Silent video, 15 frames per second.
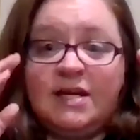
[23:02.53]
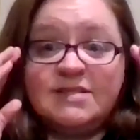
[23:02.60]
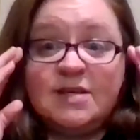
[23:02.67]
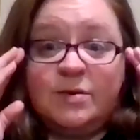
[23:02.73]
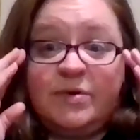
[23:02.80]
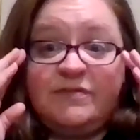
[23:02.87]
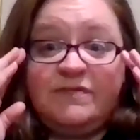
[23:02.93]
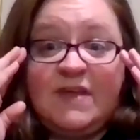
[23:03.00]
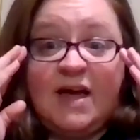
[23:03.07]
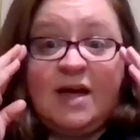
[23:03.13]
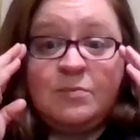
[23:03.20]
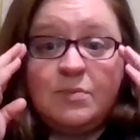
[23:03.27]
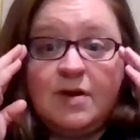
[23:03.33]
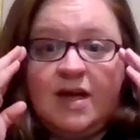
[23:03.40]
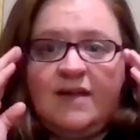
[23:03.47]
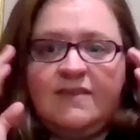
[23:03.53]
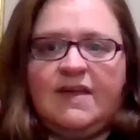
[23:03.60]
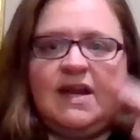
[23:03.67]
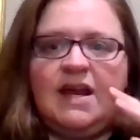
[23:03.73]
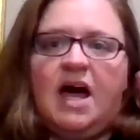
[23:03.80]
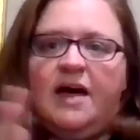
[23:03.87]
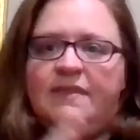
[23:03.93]
some of them, and
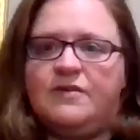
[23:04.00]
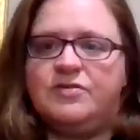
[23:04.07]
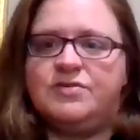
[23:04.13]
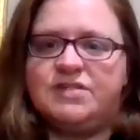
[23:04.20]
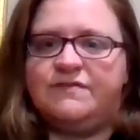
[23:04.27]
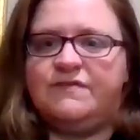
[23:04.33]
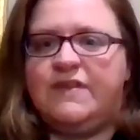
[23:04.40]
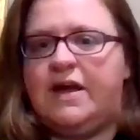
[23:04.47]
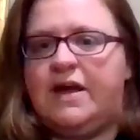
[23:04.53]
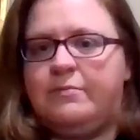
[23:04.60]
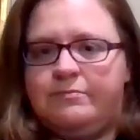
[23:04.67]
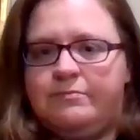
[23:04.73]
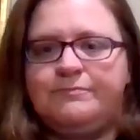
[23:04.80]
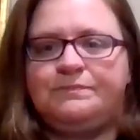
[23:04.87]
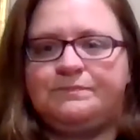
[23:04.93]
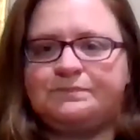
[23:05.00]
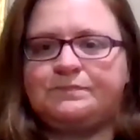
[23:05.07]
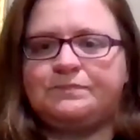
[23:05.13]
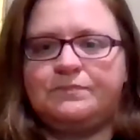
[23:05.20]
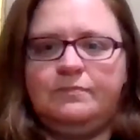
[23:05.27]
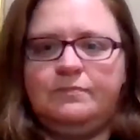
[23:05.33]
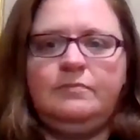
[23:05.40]
then others of them,
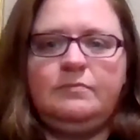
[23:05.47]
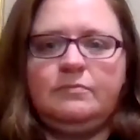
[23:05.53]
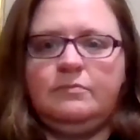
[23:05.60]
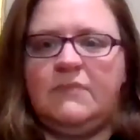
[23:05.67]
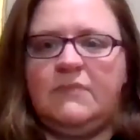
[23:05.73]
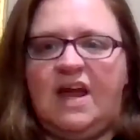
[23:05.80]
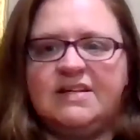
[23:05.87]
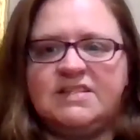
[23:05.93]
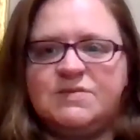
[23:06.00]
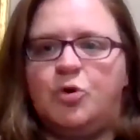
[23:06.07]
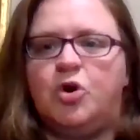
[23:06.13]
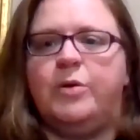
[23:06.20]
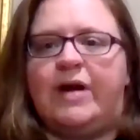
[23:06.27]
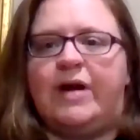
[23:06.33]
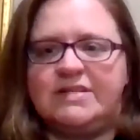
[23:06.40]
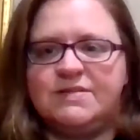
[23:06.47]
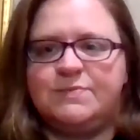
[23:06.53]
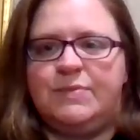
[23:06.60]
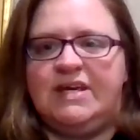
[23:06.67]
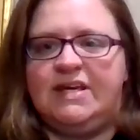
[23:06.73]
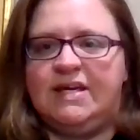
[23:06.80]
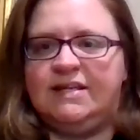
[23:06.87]
it's more about
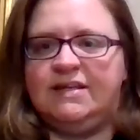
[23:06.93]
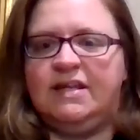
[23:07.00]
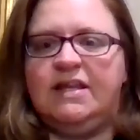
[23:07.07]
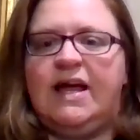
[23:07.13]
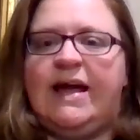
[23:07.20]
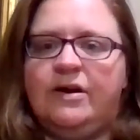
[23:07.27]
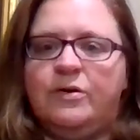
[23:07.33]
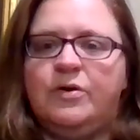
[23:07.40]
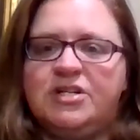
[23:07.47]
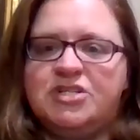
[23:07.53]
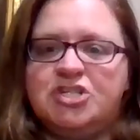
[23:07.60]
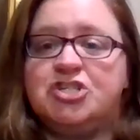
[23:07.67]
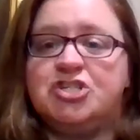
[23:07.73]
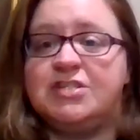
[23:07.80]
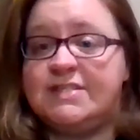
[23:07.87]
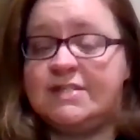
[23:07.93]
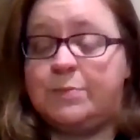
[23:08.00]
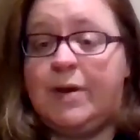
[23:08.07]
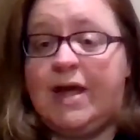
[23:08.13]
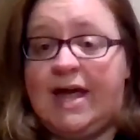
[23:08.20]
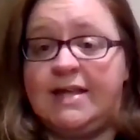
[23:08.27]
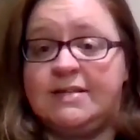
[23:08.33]
speaking the language. It just
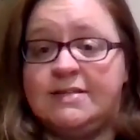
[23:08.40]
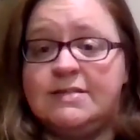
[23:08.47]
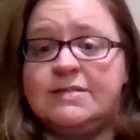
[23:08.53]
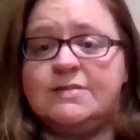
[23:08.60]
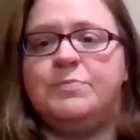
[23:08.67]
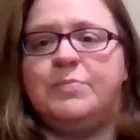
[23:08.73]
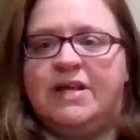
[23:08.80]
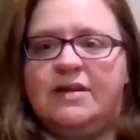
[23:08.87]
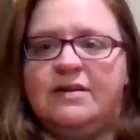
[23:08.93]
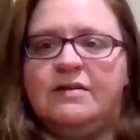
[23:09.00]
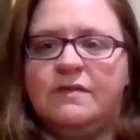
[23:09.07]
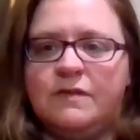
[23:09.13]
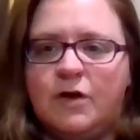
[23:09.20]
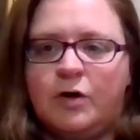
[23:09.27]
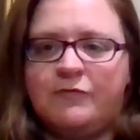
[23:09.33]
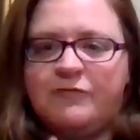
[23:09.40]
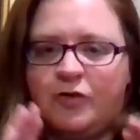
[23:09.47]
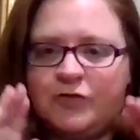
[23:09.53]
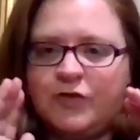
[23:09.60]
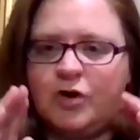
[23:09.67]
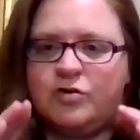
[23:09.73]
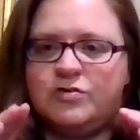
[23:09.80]
depends. But
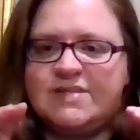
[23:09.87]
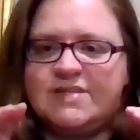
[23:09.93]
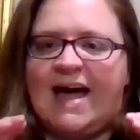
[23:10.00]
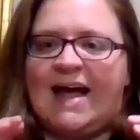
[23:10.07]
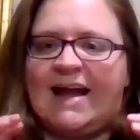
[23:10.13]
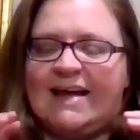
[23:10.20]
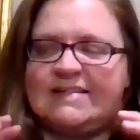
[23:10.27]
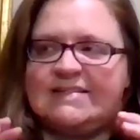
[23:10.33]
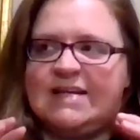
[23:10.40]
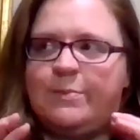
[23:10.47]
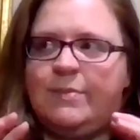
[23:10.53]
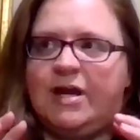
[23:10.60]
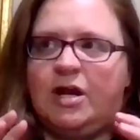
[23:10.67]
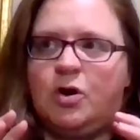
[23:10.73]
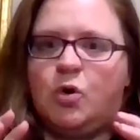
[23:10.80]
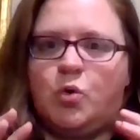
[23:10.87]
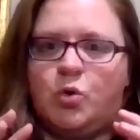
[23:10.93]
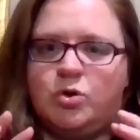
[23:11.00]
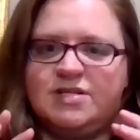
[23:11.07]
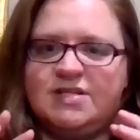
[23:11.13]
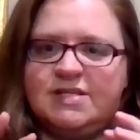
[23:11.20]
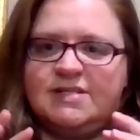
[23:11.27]
for those academic
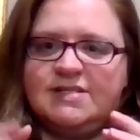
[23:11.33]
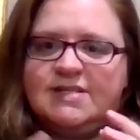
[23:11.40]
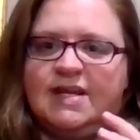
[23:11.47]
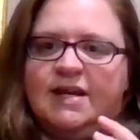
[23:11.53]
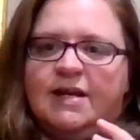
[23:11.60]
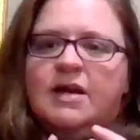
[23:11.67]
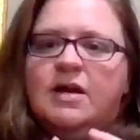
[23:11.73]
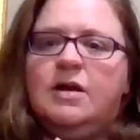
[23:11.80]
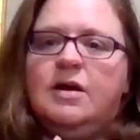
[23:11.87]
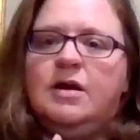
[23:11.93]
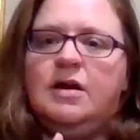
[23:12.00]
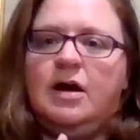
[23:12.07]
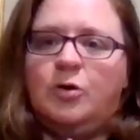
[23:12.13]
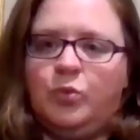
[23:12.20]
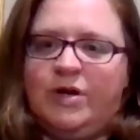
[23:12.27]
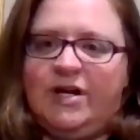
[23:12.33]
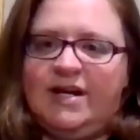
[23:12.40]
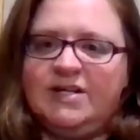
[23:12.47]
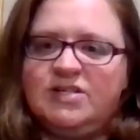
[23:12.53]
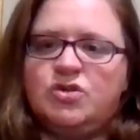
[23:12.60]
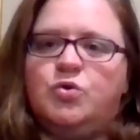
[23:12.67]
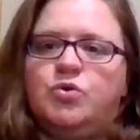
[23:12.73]
courses, like
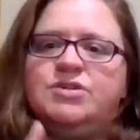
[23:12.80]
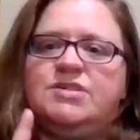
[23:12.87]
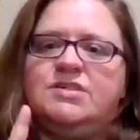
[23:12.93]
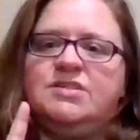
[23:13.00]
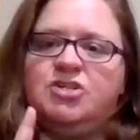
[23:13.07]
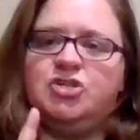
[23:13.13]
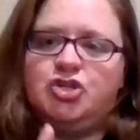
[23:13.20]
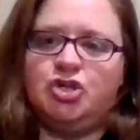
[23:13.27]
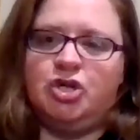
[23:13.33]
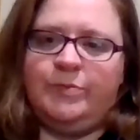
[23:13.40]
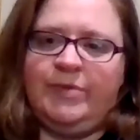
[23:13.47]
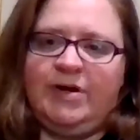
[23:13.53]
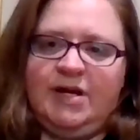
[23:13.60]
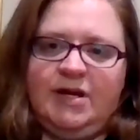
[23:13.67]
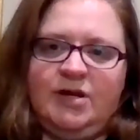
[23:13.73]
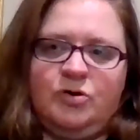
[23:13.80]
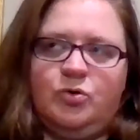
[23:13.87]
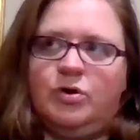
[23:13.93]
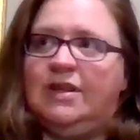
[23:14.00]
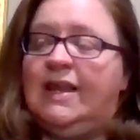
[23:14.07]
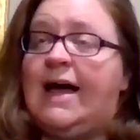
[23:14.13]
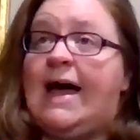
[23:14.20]
readings courses in German
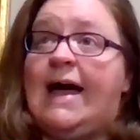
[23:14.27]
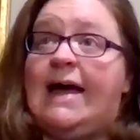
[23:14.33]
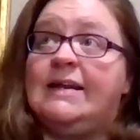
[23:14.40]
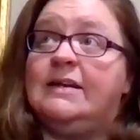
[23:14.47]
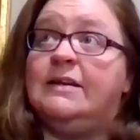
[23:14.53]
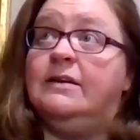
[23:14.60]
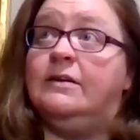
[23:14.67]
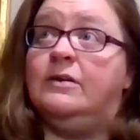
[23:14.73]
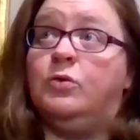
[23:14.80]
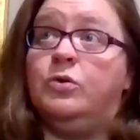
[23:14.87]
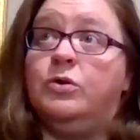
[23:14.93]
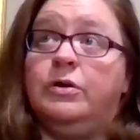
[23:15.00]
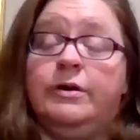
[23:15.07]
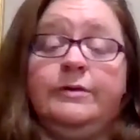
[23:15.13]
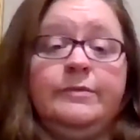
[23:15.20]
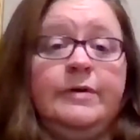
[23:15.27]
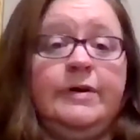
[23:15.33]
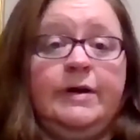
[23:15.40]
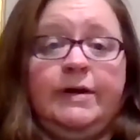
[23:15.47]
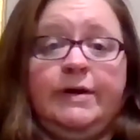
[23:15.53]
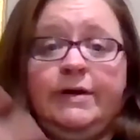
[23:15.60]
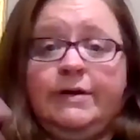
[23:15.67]
or Latin or
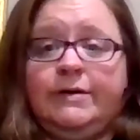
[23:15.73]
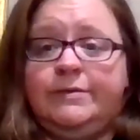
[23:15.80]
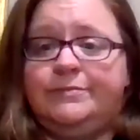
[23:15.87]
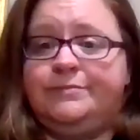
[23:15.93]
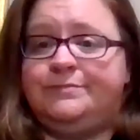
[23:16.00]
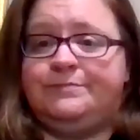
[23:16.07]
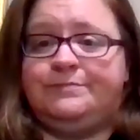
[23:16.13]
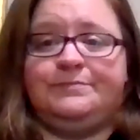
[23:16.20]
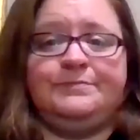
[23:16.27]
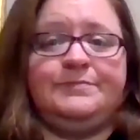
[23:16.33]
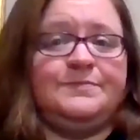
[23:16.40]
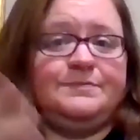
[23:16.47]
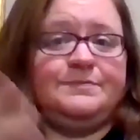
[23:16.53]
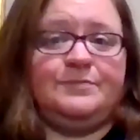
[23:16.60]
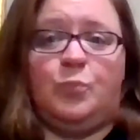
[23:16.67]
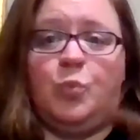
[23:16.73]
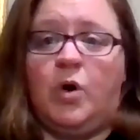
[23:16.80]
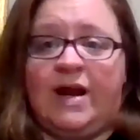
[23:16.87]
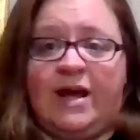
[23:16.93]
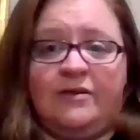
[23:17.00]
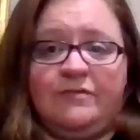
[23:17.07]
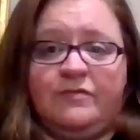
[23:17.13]

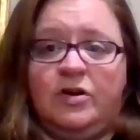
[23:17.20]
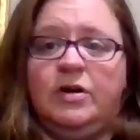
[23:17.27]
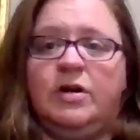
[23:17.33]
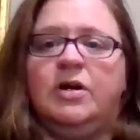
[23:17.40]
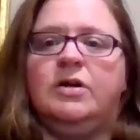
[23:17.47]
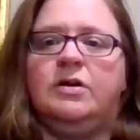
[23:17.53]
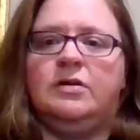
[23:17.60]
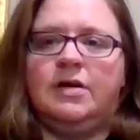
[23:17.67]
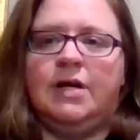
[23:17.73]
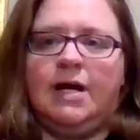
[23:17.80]
whatever,